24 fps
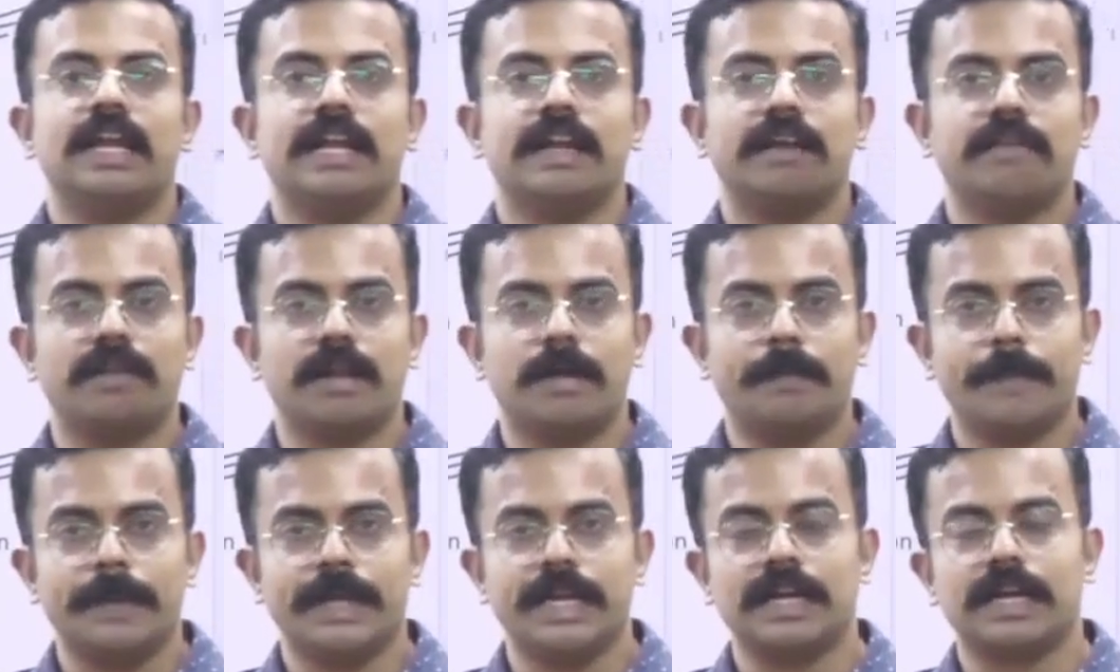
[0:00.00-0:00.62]

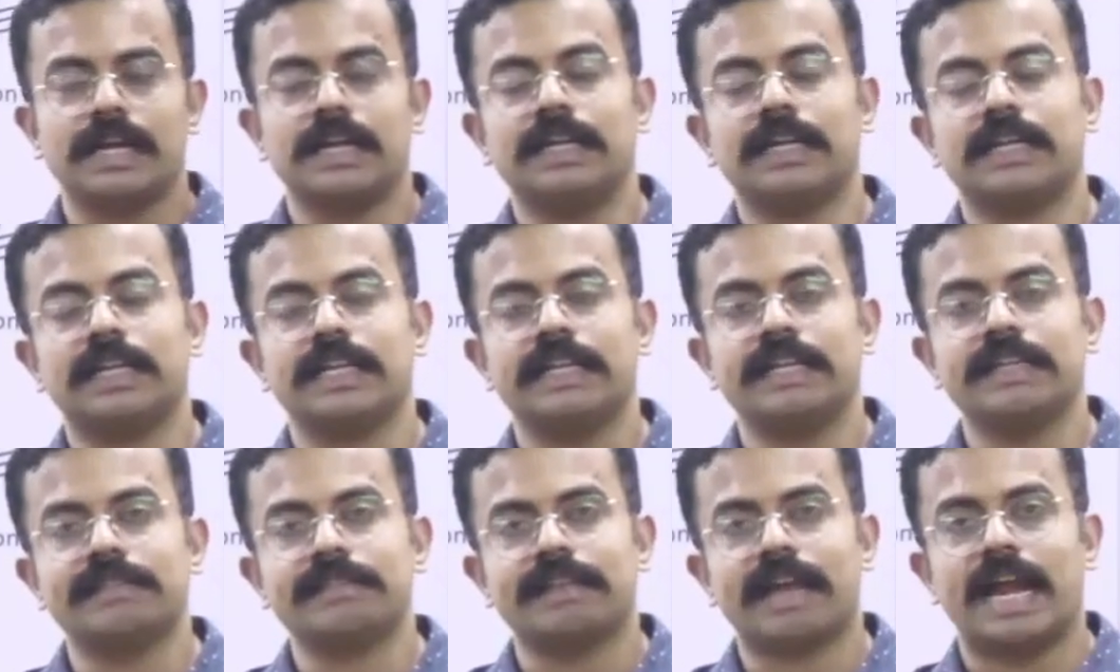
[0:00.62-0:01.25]
developing
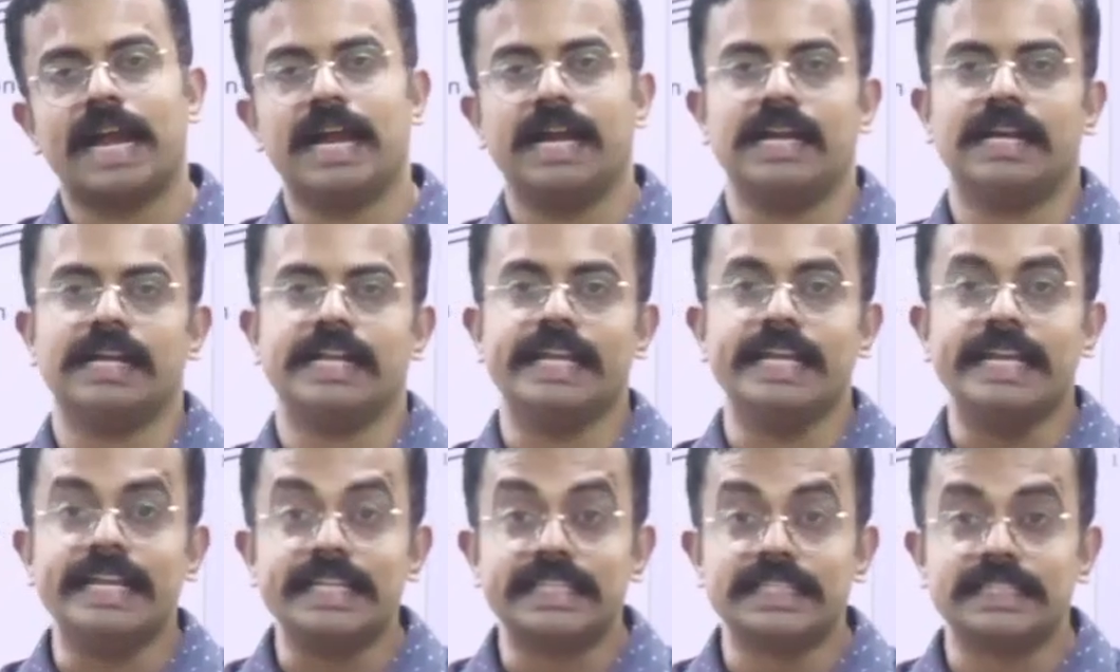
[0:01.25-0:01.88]
countries and
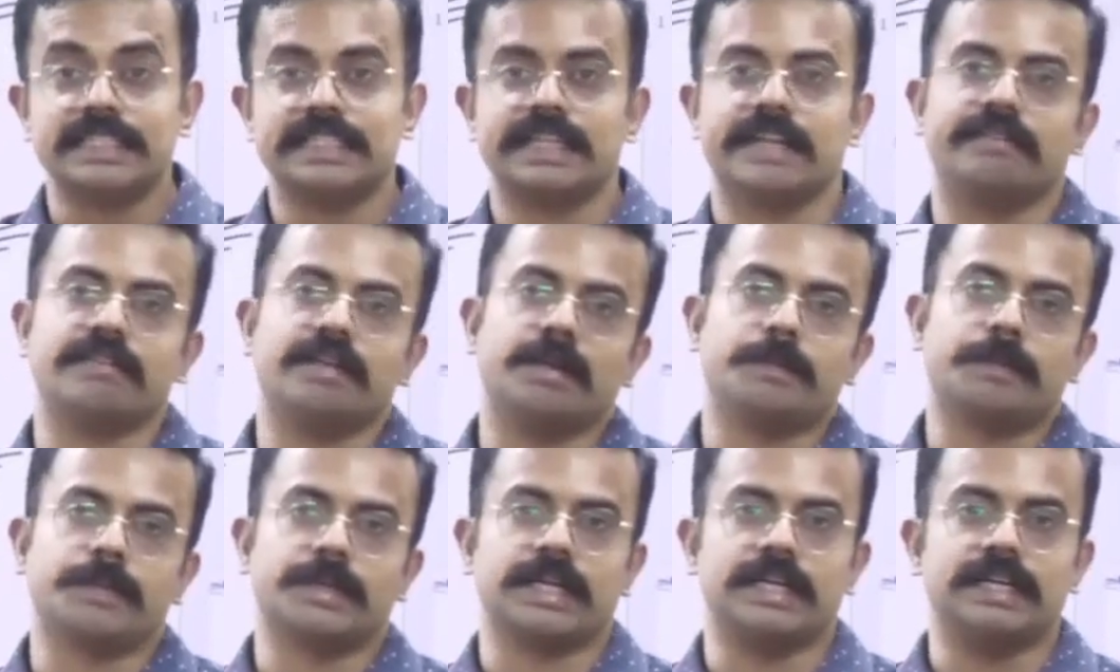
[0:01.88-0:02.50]
least
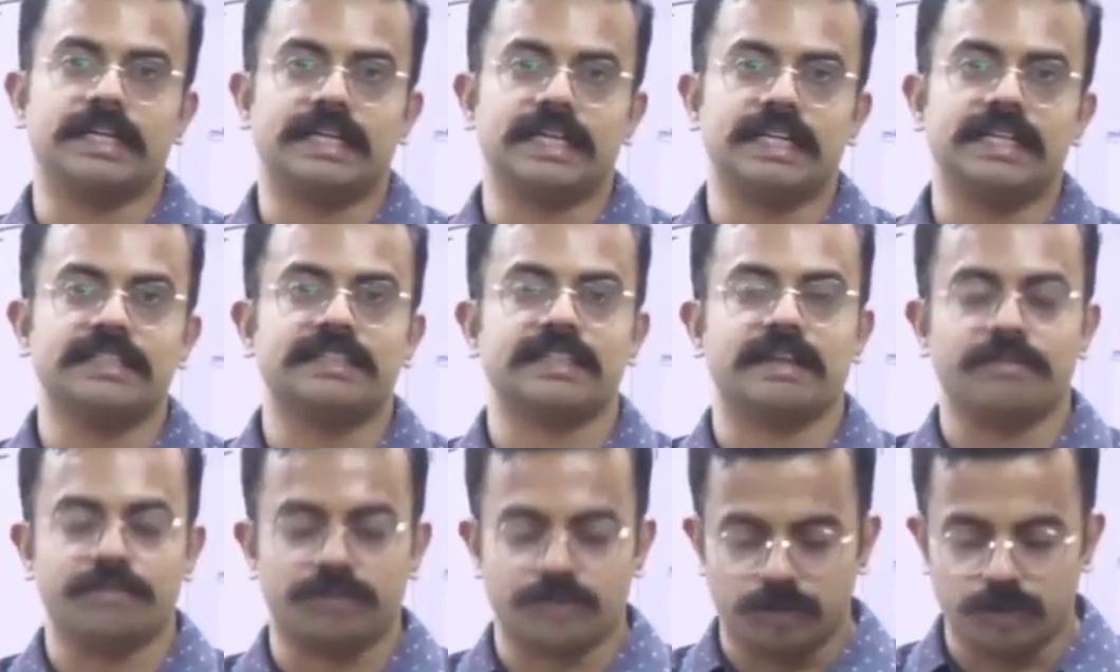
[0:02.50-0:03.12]
developed
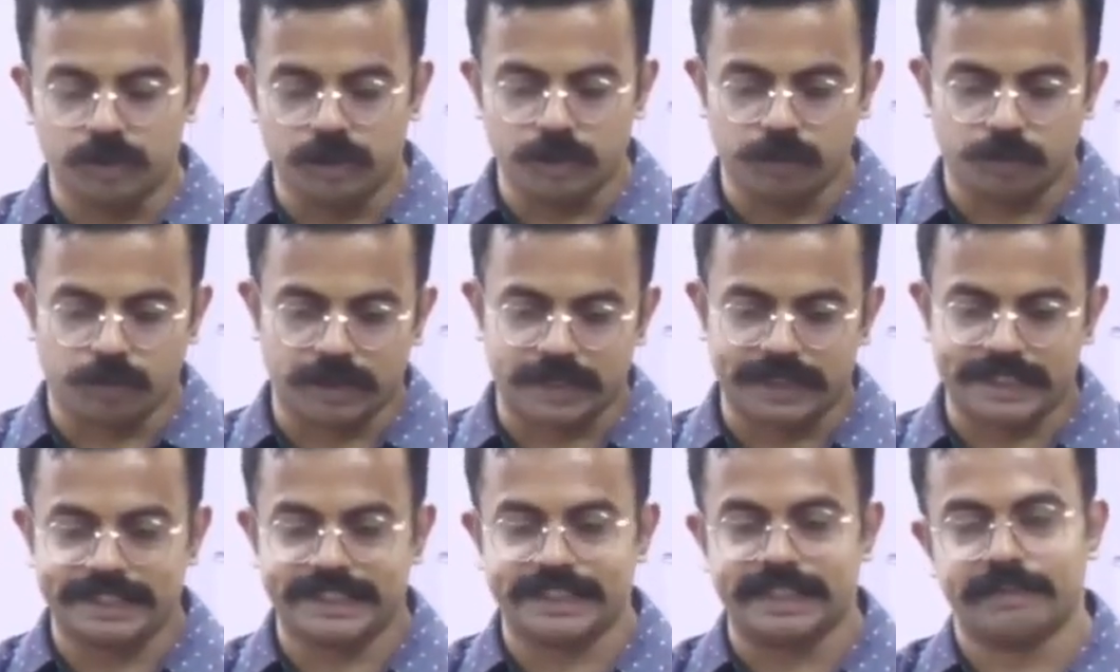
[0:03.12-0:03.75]
countries. I've told you
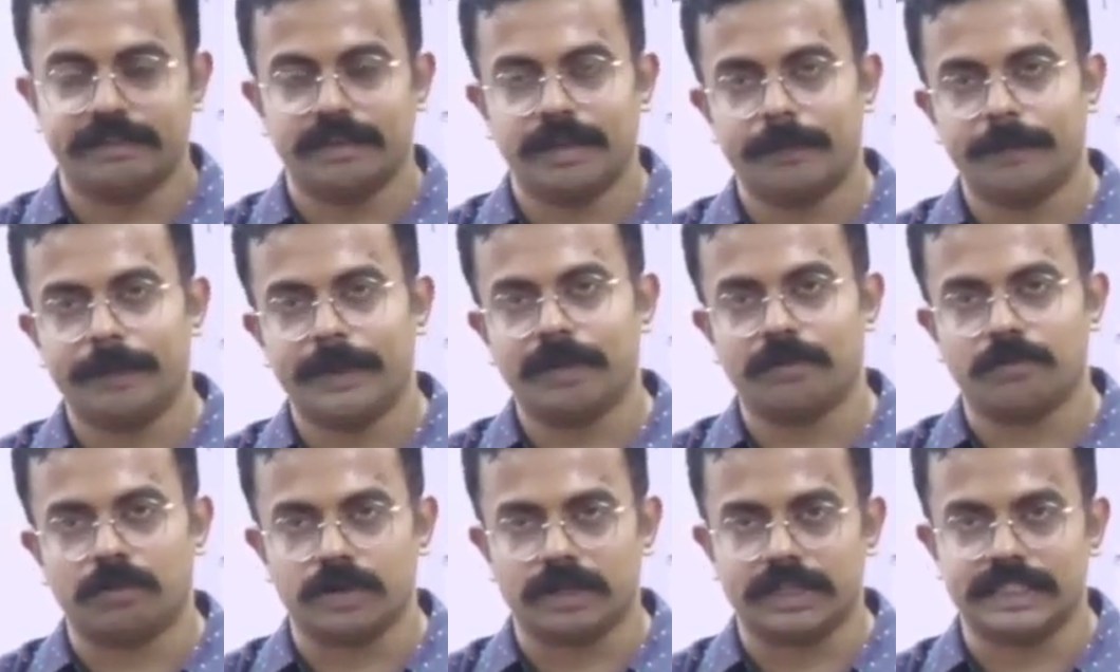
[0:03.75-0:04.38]
what is
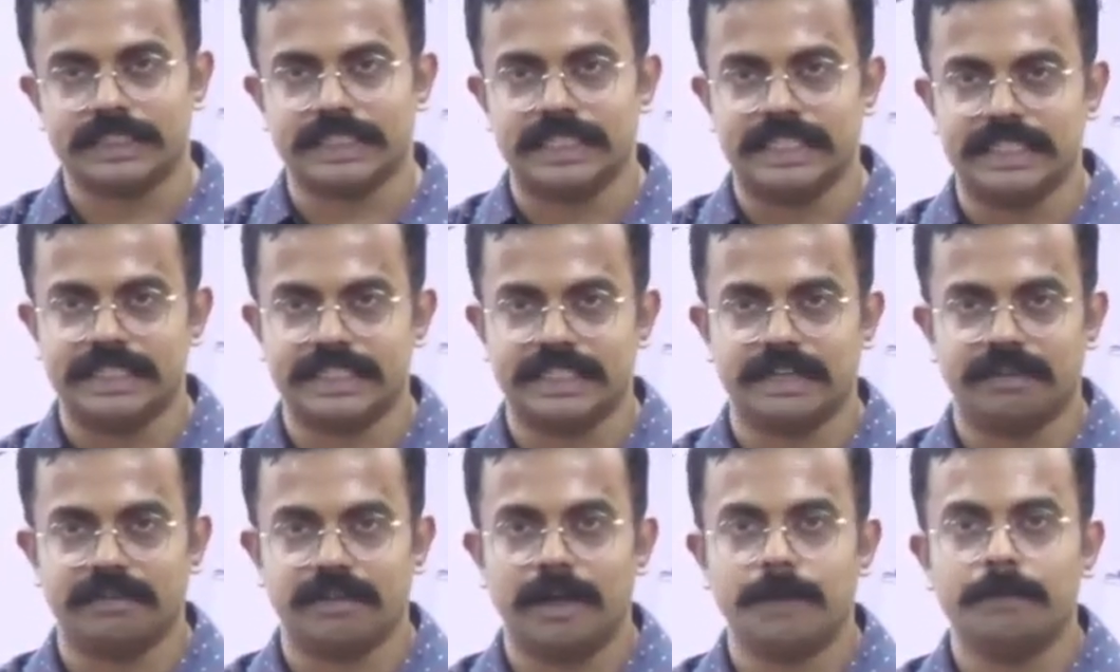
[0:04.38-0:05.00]
developing, what is
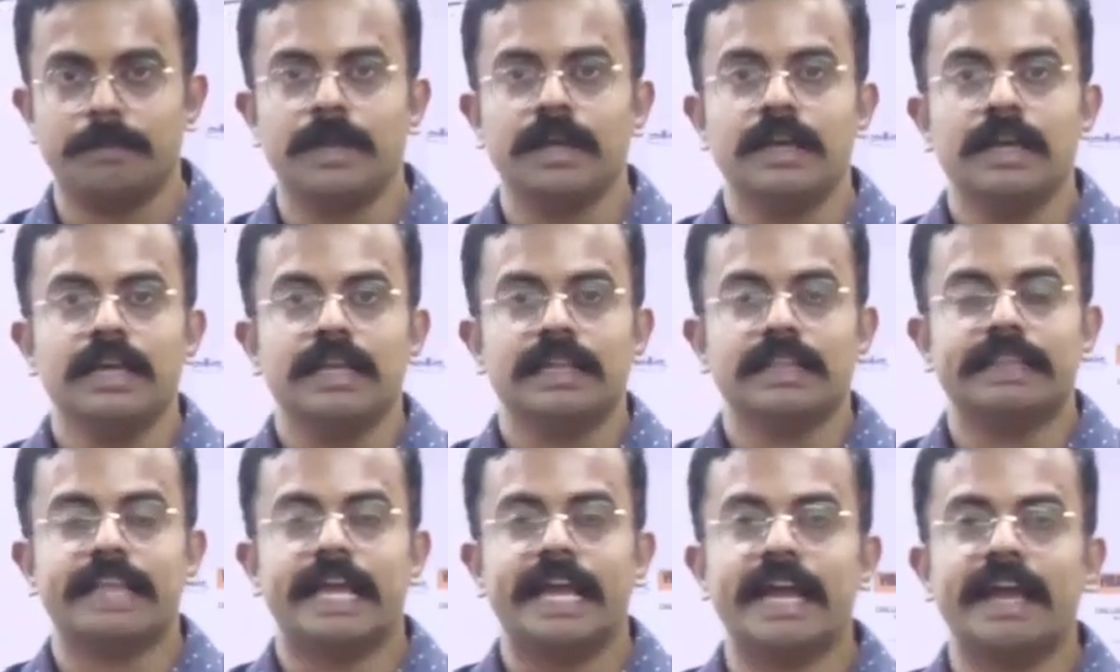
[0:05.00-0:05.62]
least developed.
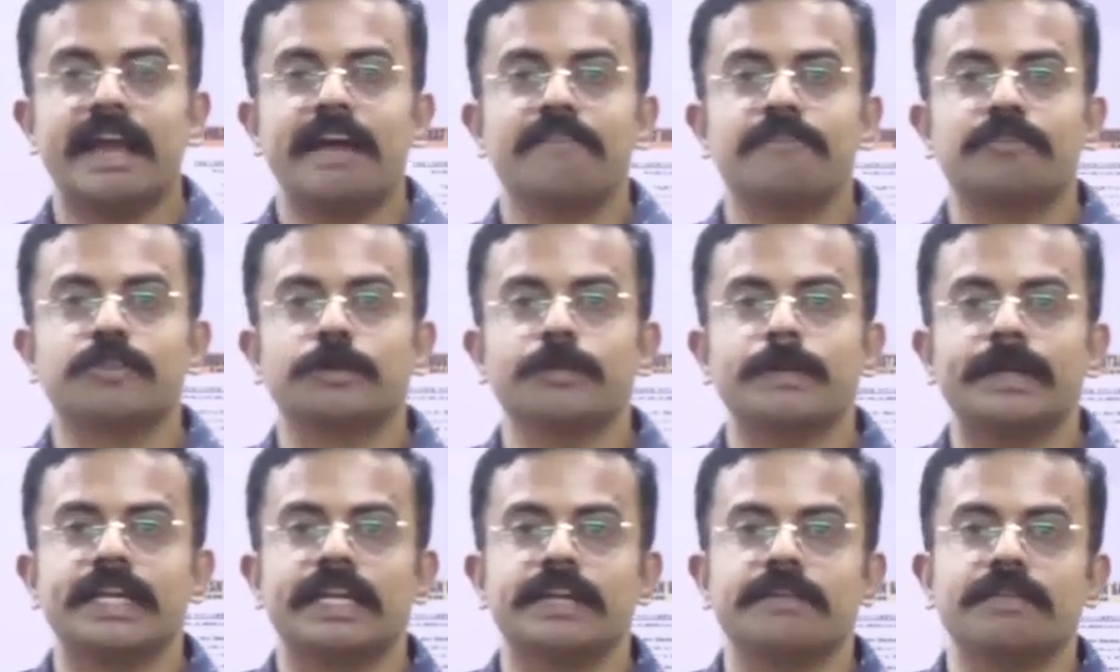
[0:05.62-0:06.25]
They have
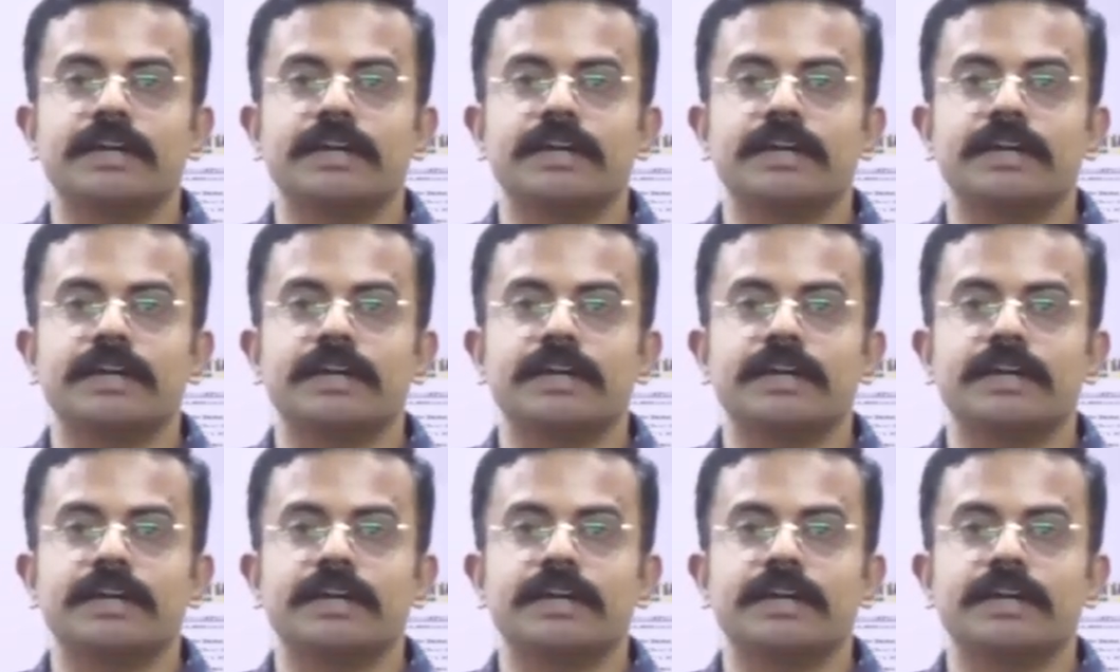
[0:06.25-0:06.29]
to be